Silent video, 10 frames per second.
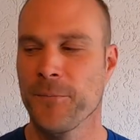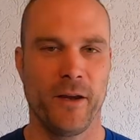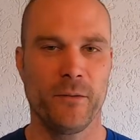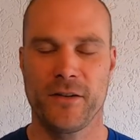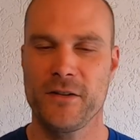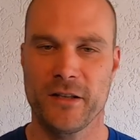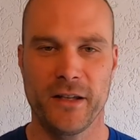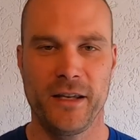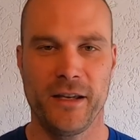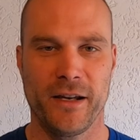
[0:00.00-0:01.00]
They were
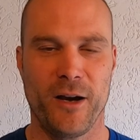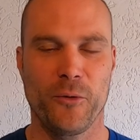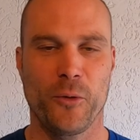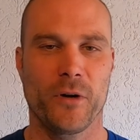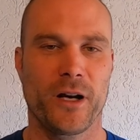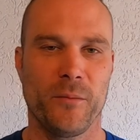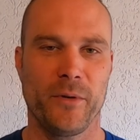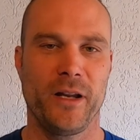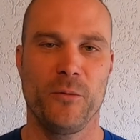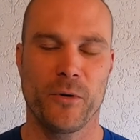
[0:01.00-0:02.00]
essentially an outdoor
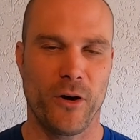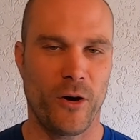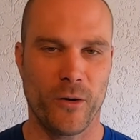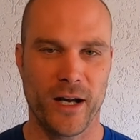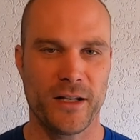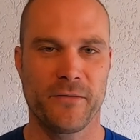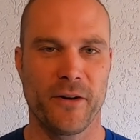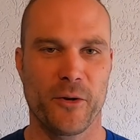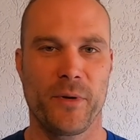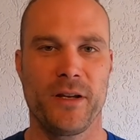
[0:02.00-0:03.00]
company with all kinds of
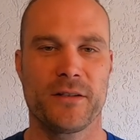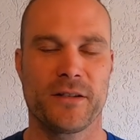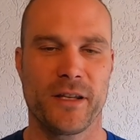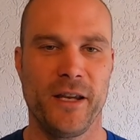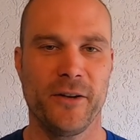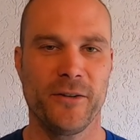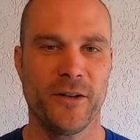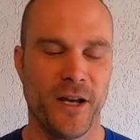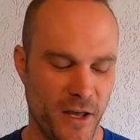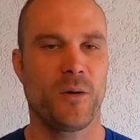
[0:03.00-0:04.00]
other pieces of
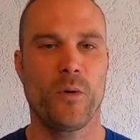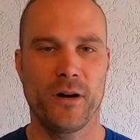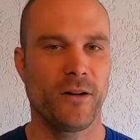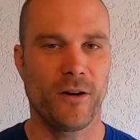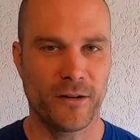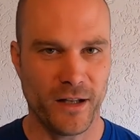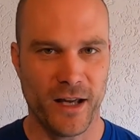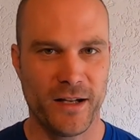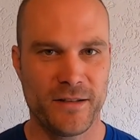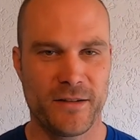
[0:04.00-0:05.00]
gear. Somewhere along the
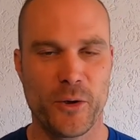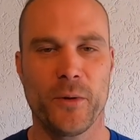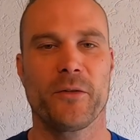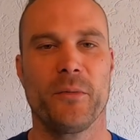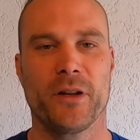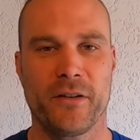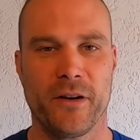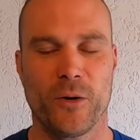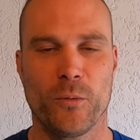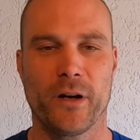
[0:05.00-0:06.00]
lines, the U S
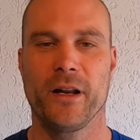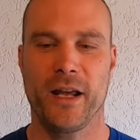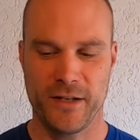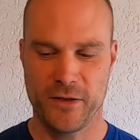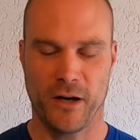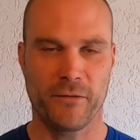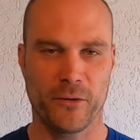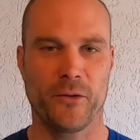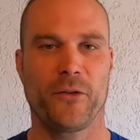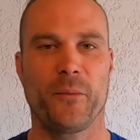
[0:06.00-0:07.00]
military wanted a
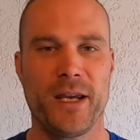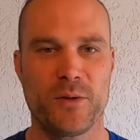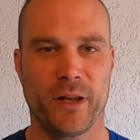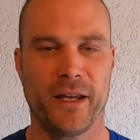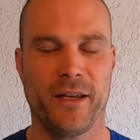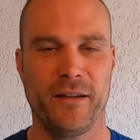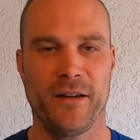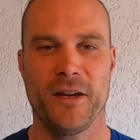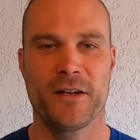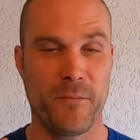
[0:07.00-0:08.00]
tougher space blanket.
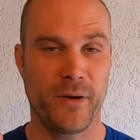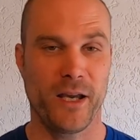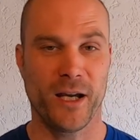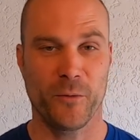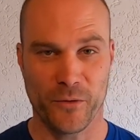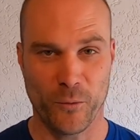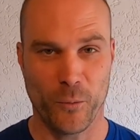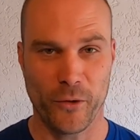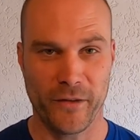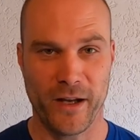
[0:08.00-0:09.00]
M P I was
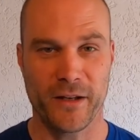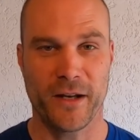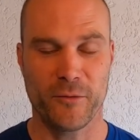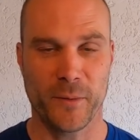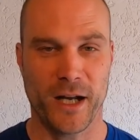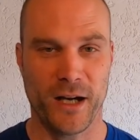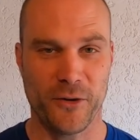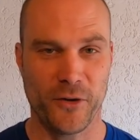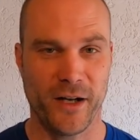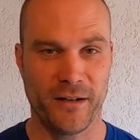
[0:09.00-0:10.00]
awarded that government
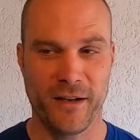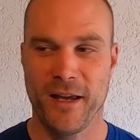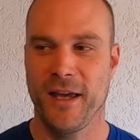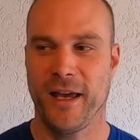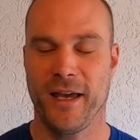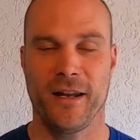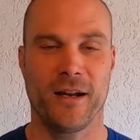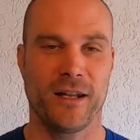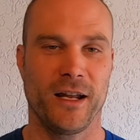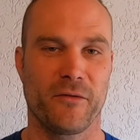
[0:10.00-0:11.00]
contract, and
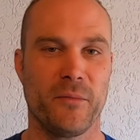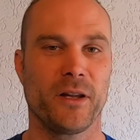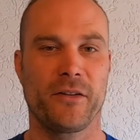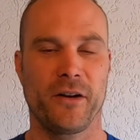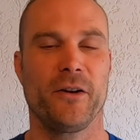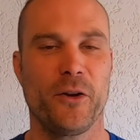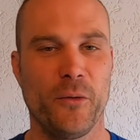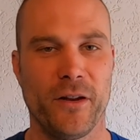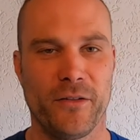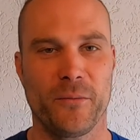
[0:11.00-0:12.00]
a lot of military
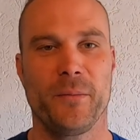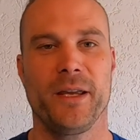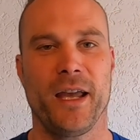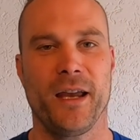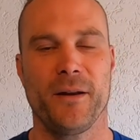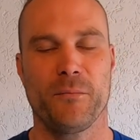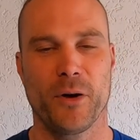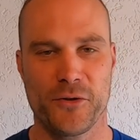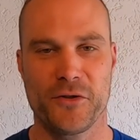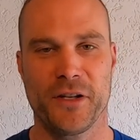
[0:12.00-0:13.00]
units began
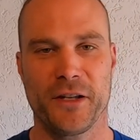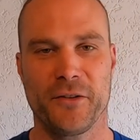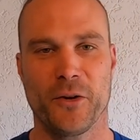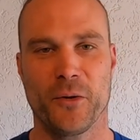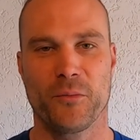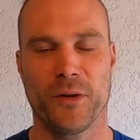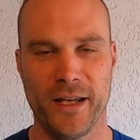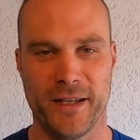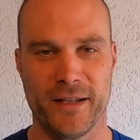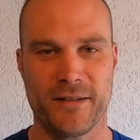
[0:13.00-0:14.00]
purchasing those
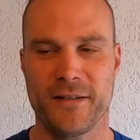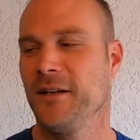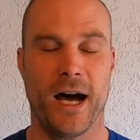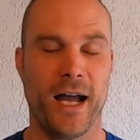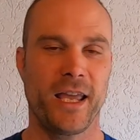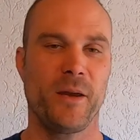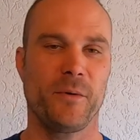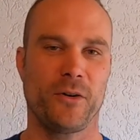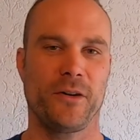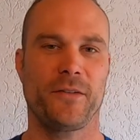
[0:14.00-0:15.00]
blankets. I came
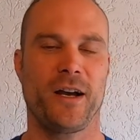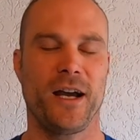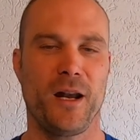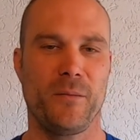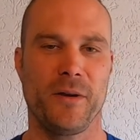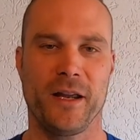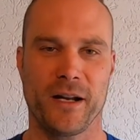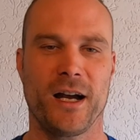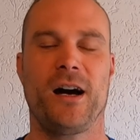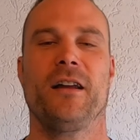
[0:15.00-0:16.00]
across the item in a
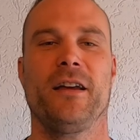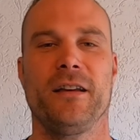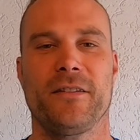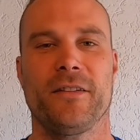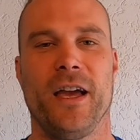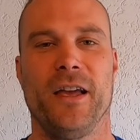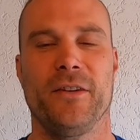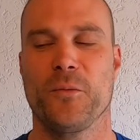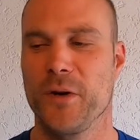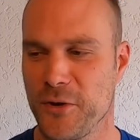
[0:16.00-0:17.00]
Connex,
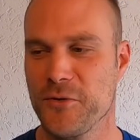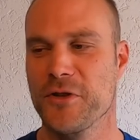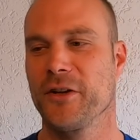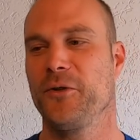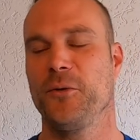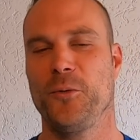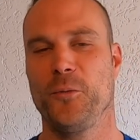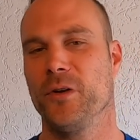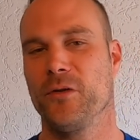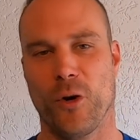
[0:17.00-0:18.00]
as we usually do
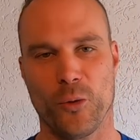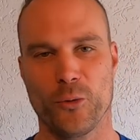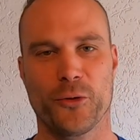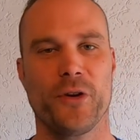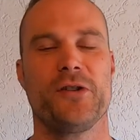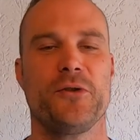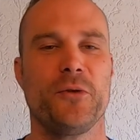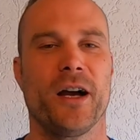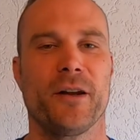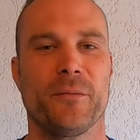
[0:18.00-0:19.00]
with older issued
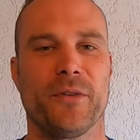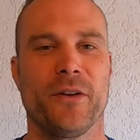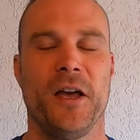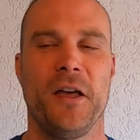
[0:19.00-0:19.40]
items.